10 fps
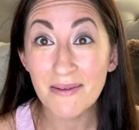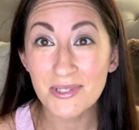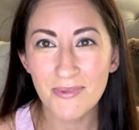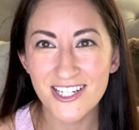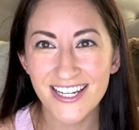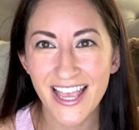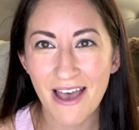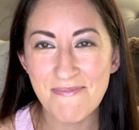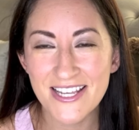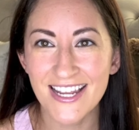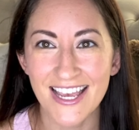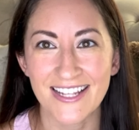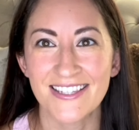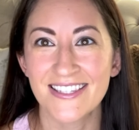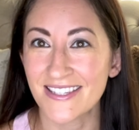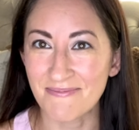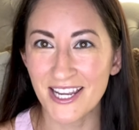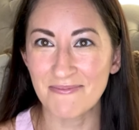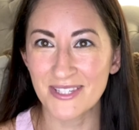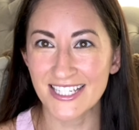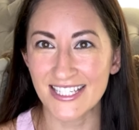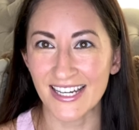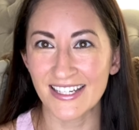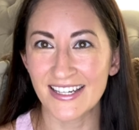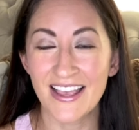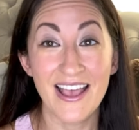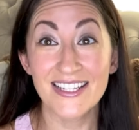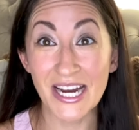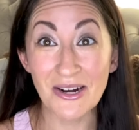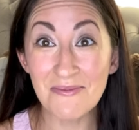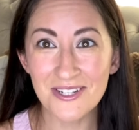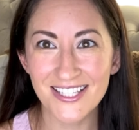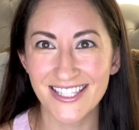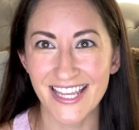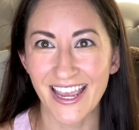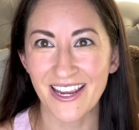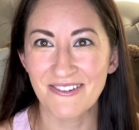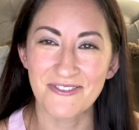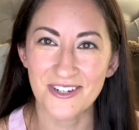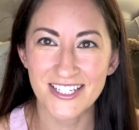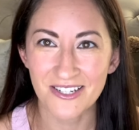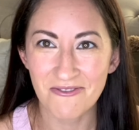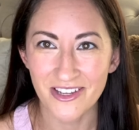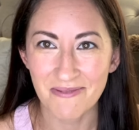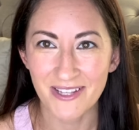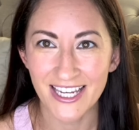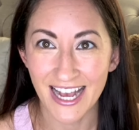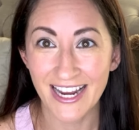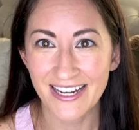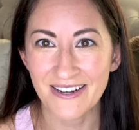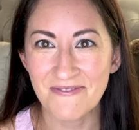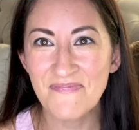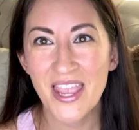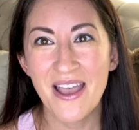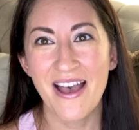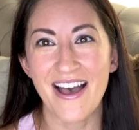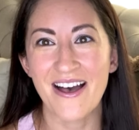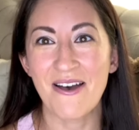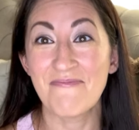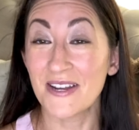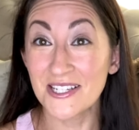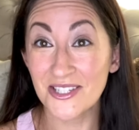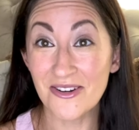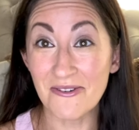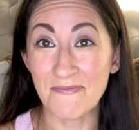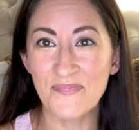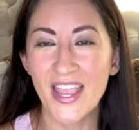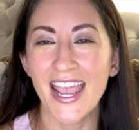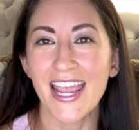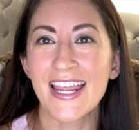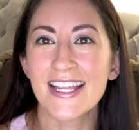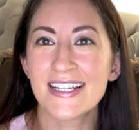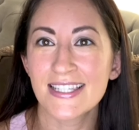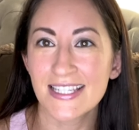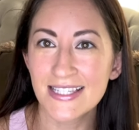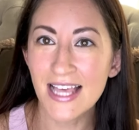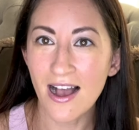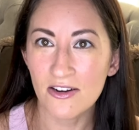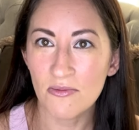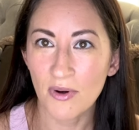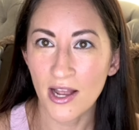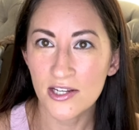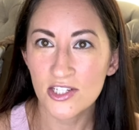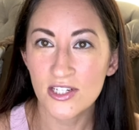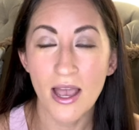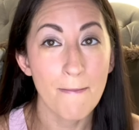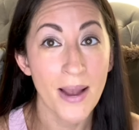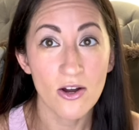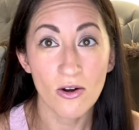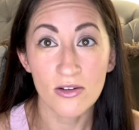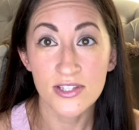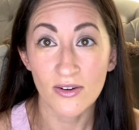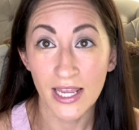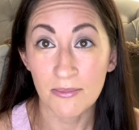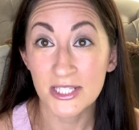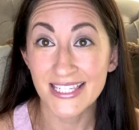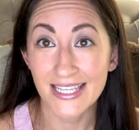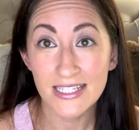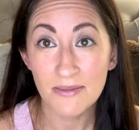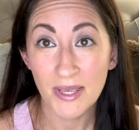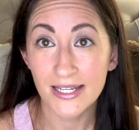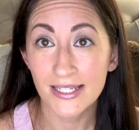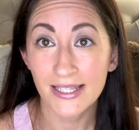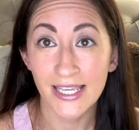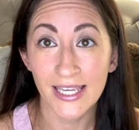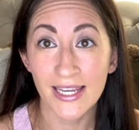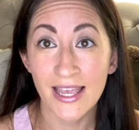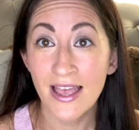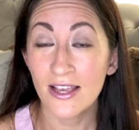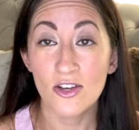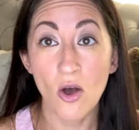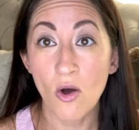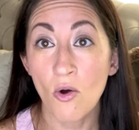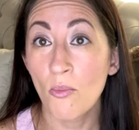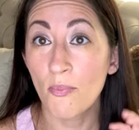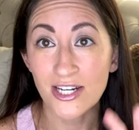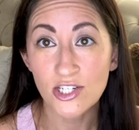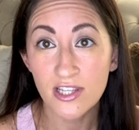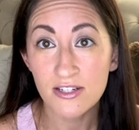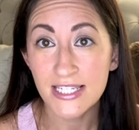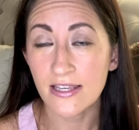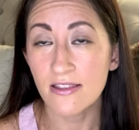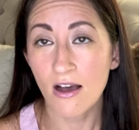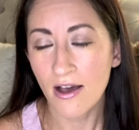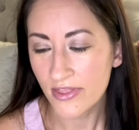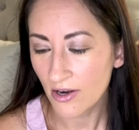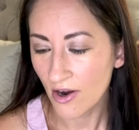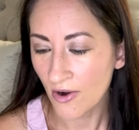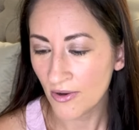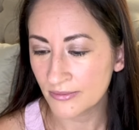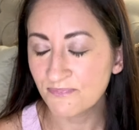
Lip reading: brushing happened and sometimes it didn't. Terrible to say for a dental family, I know, but it's true. And since the AutoBrush, my girls are able to independently go brush their teeth on their own,